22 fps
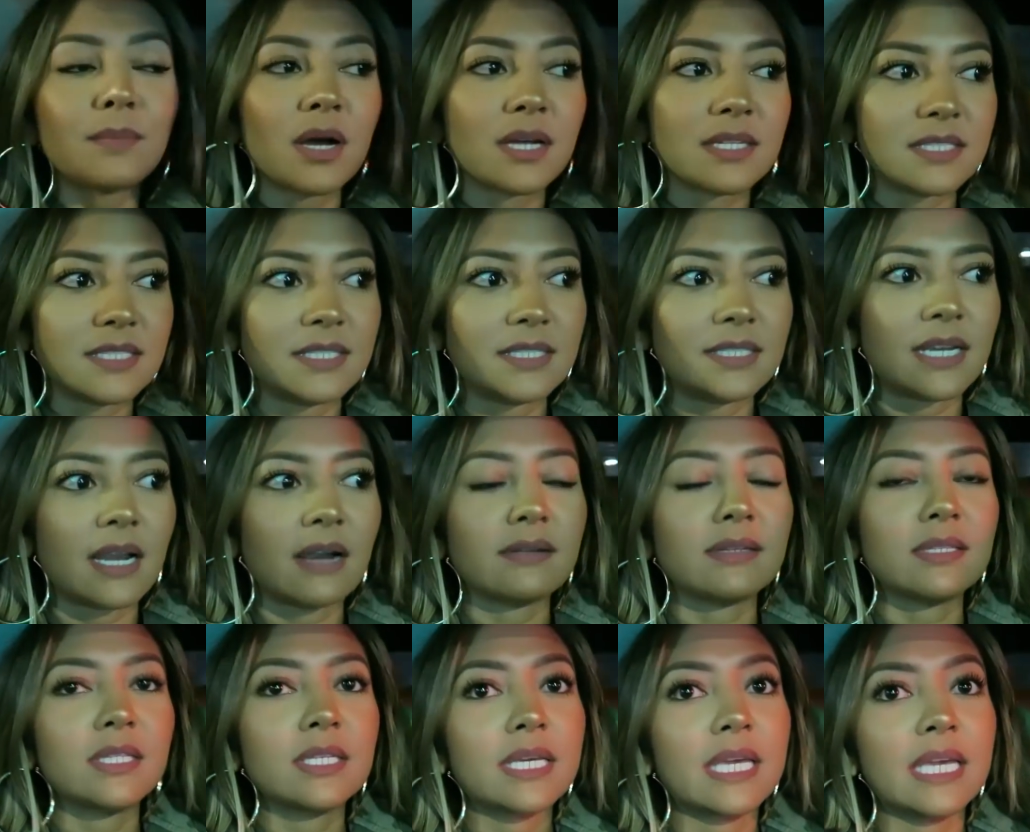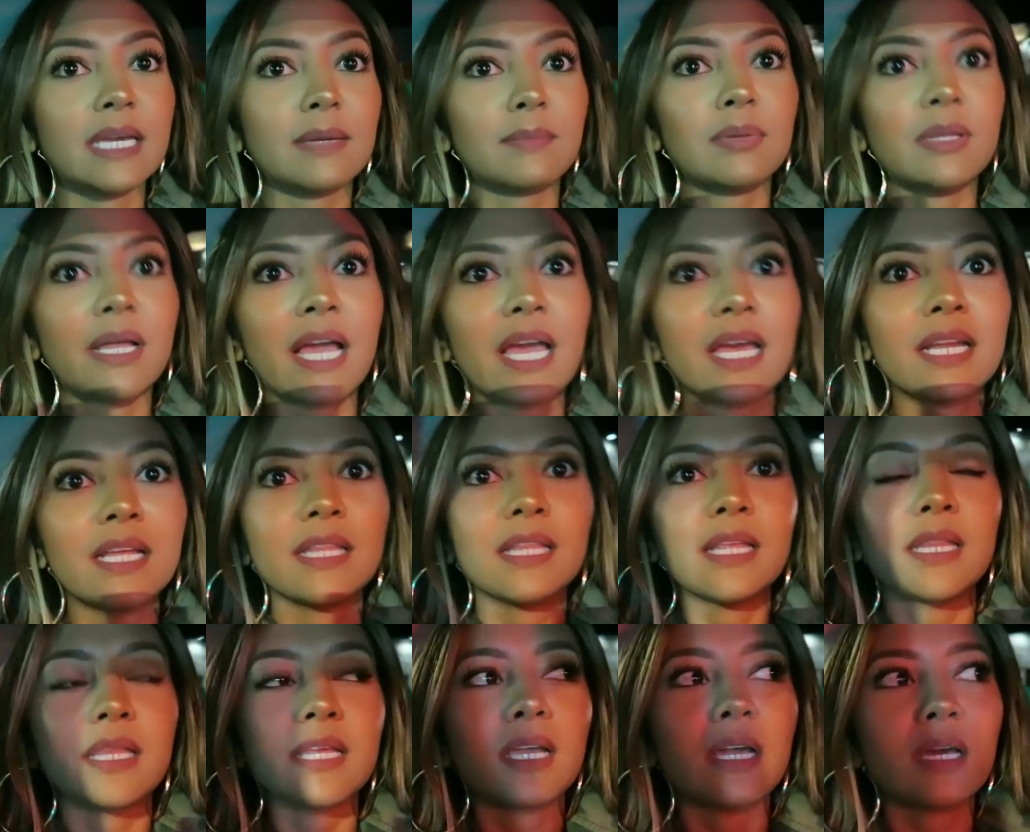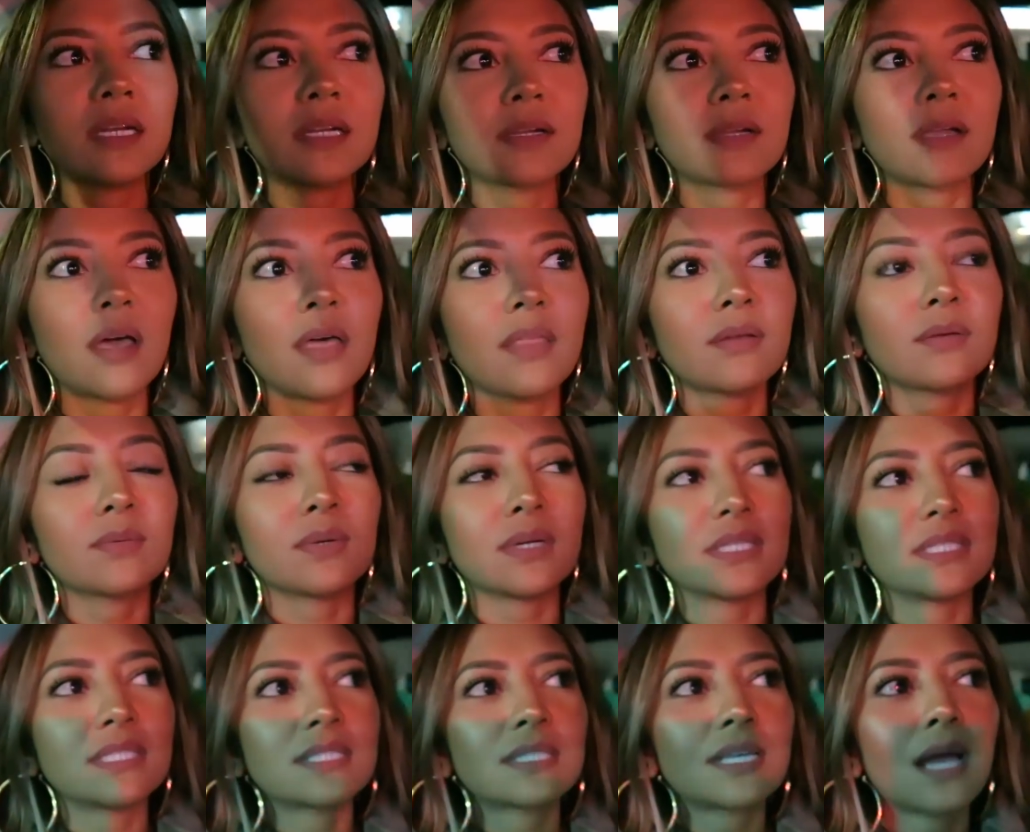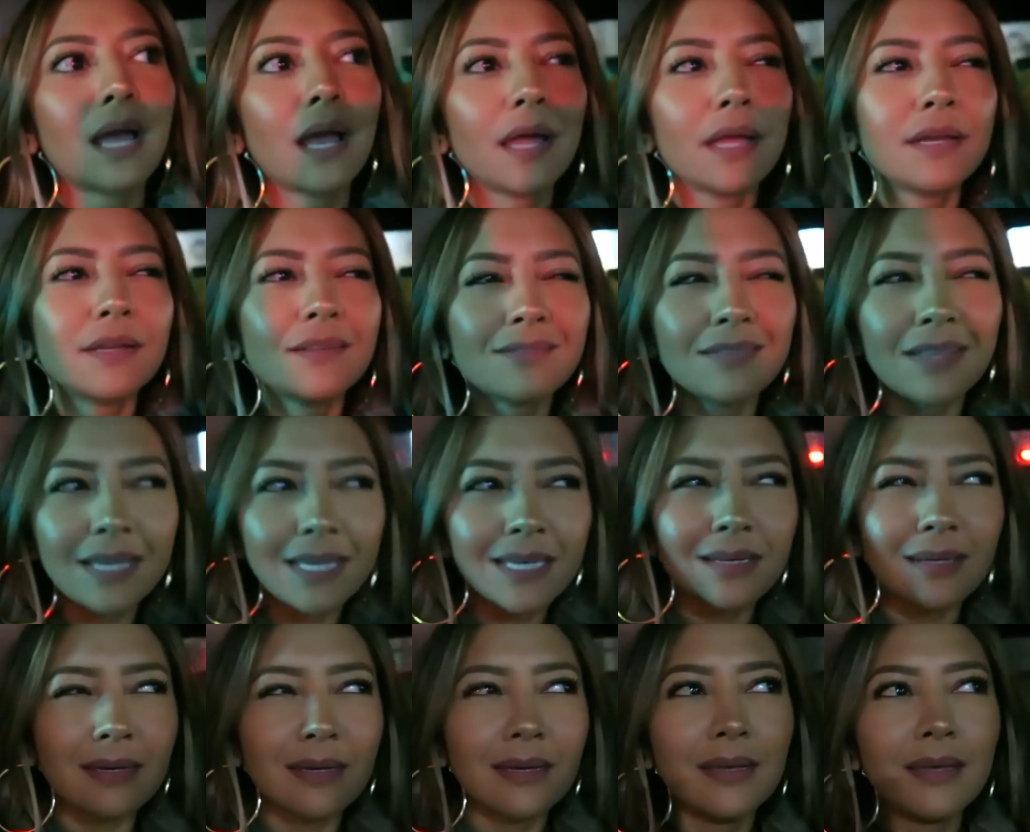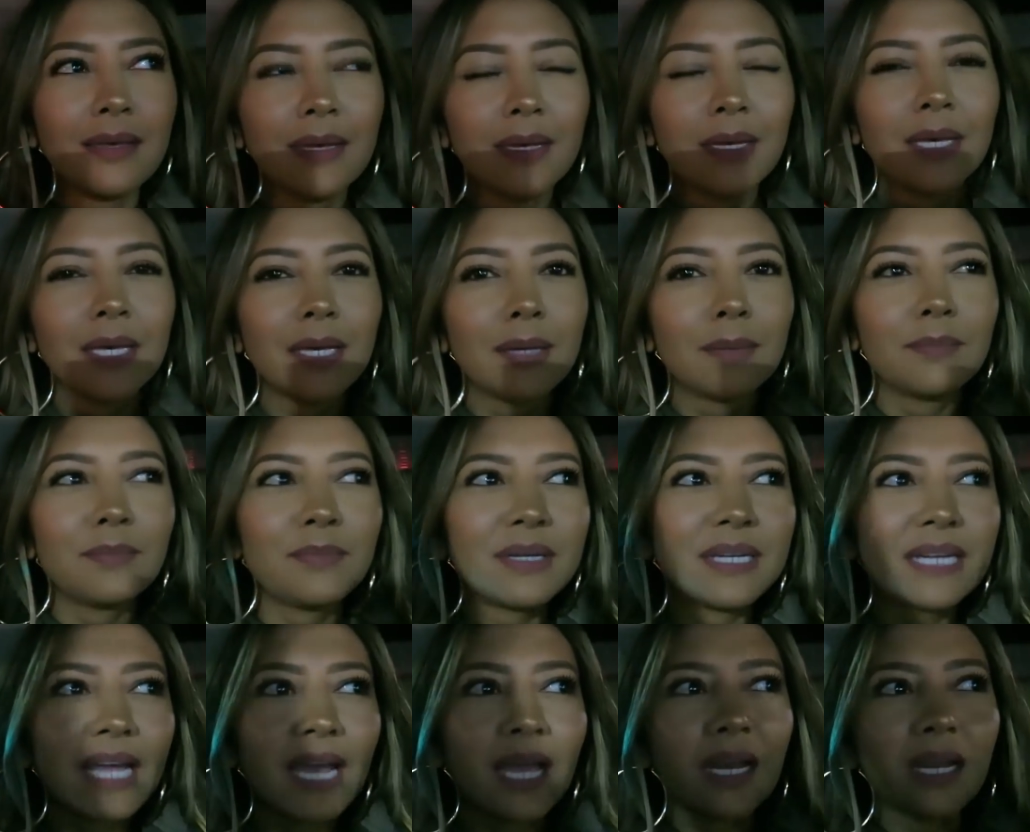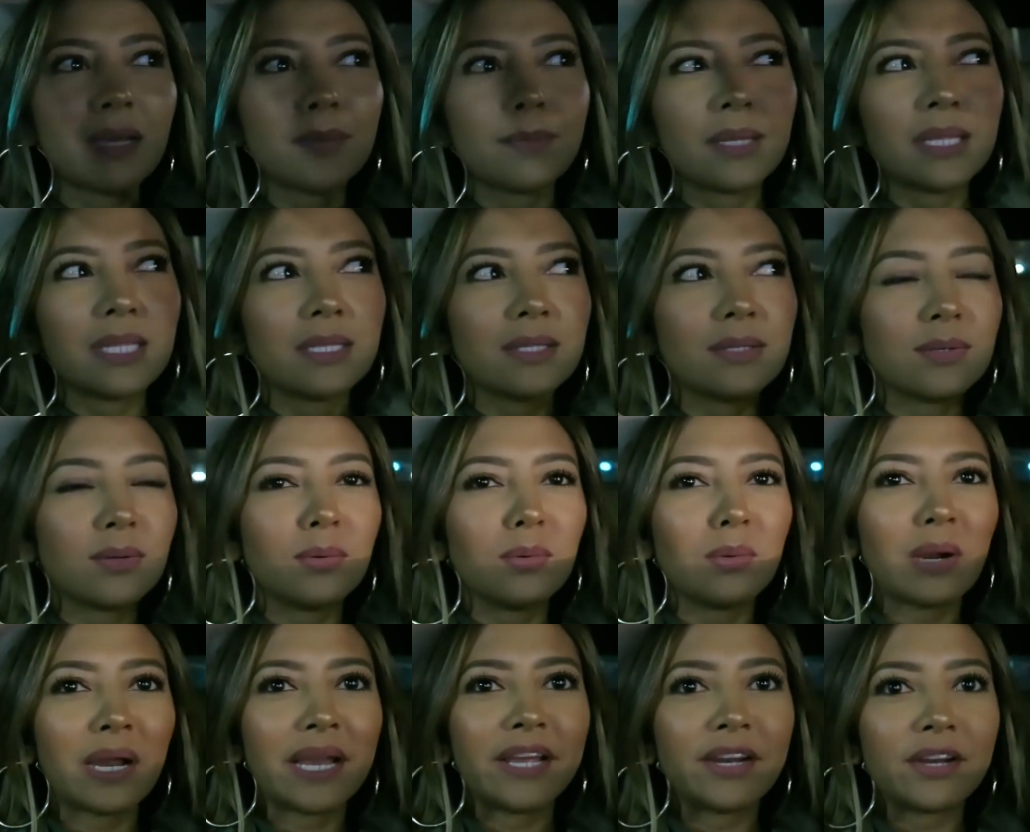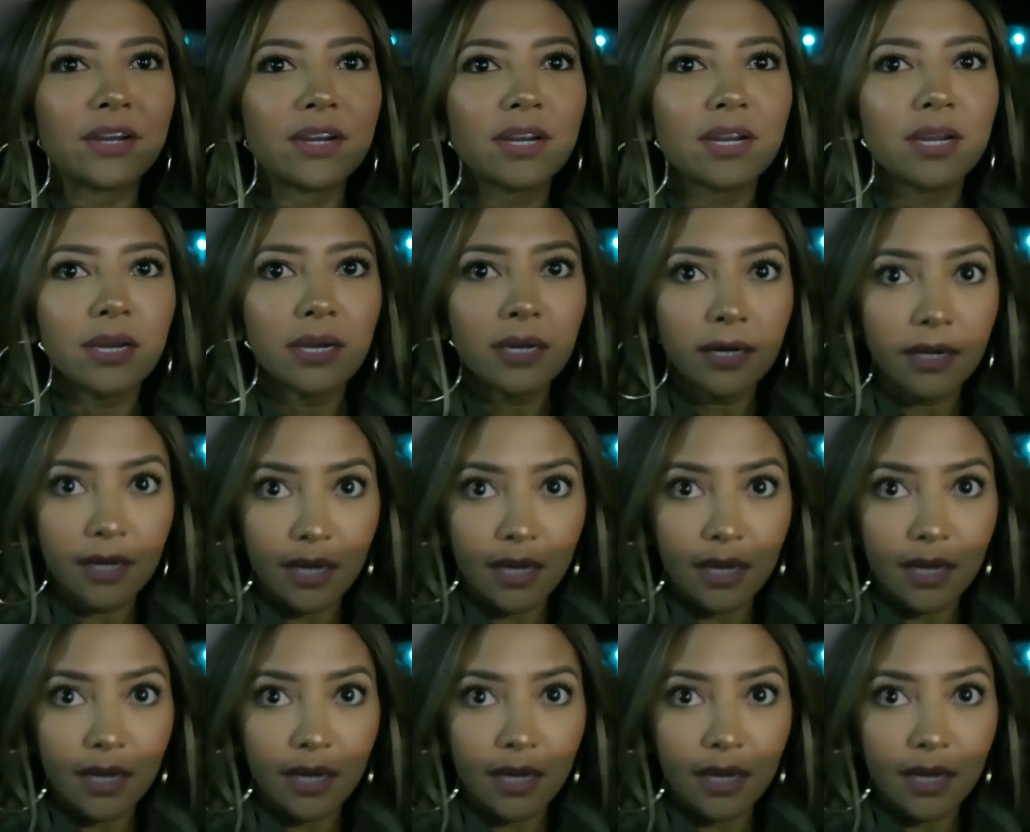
monstera looking plant, and then the other one's kind of like a banana, but a little wider.